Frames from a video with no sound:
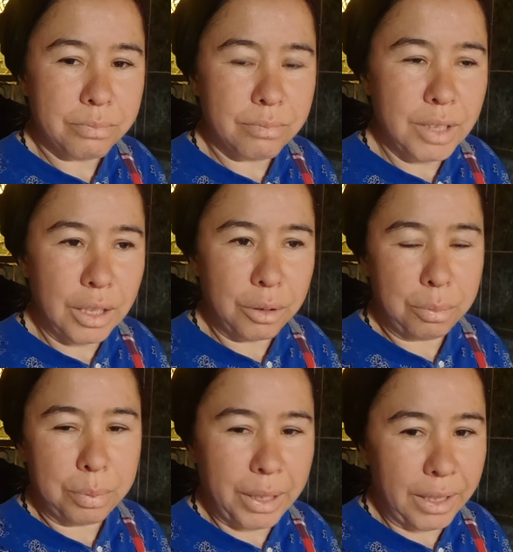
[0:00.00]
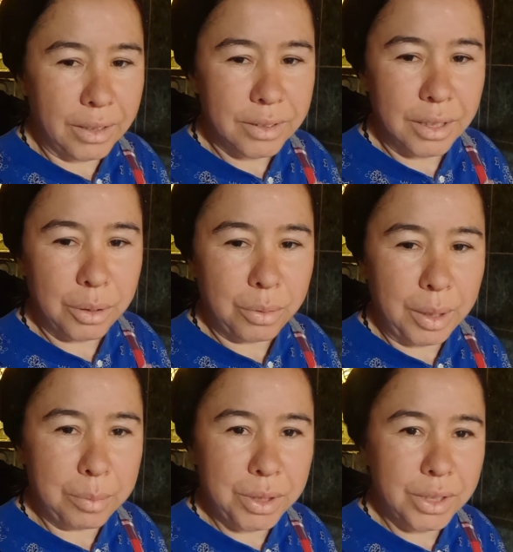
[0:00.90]
little prayers, little
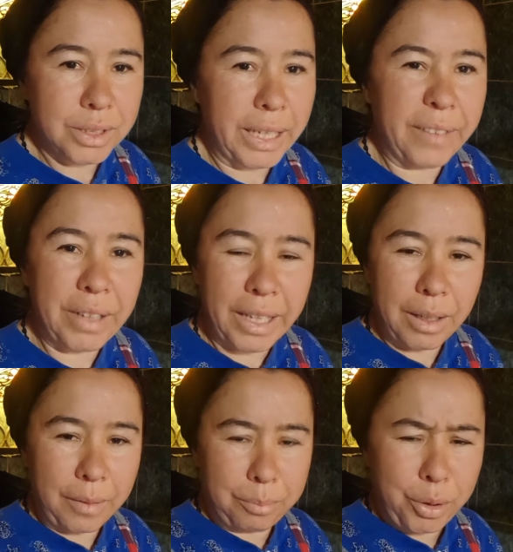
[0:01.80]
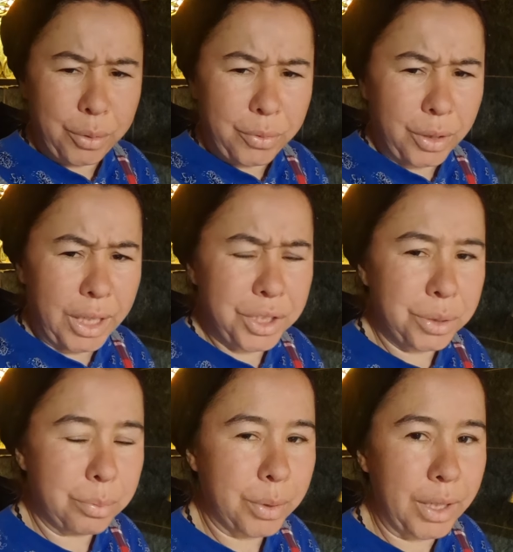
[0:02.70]
images. I have a beautiful
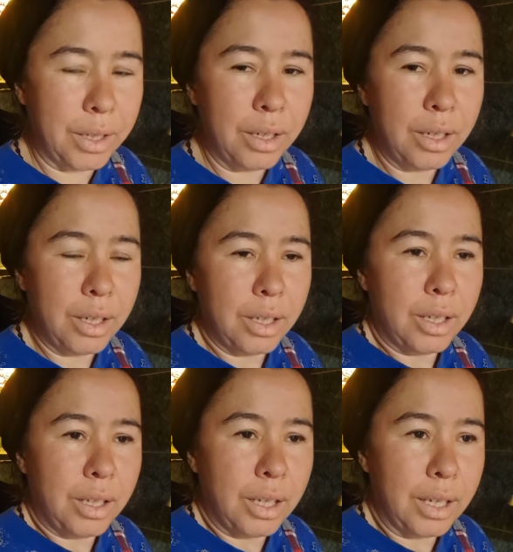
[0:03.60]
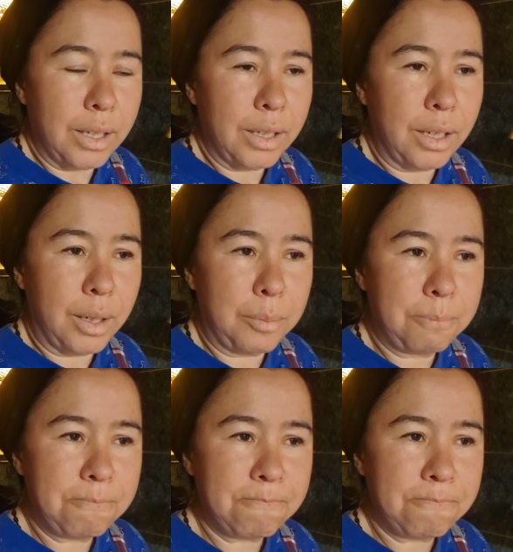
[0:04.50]
kitchen prayer. And